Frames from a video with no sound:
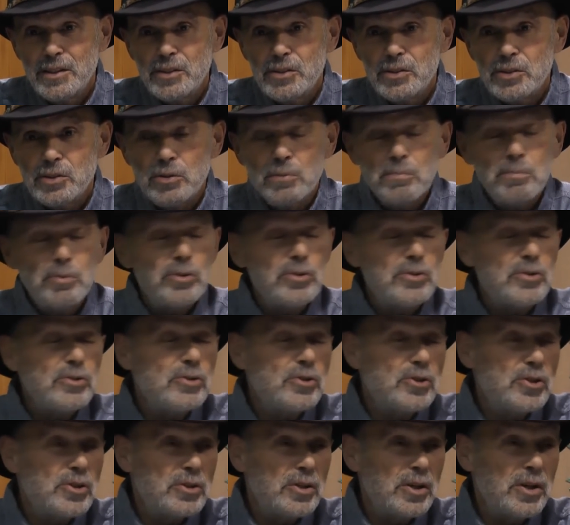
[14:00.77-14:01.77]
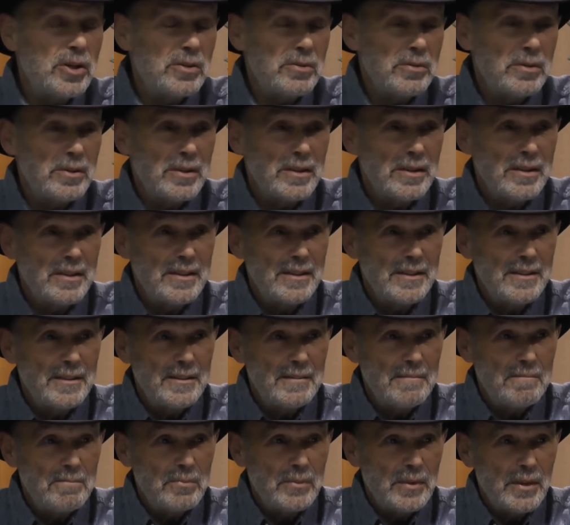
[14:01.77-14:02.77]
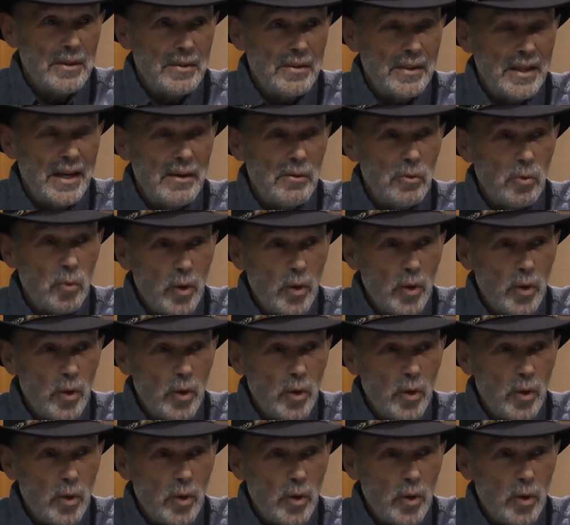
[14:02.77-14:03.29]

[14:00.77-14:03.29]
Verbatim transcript: So a person should know that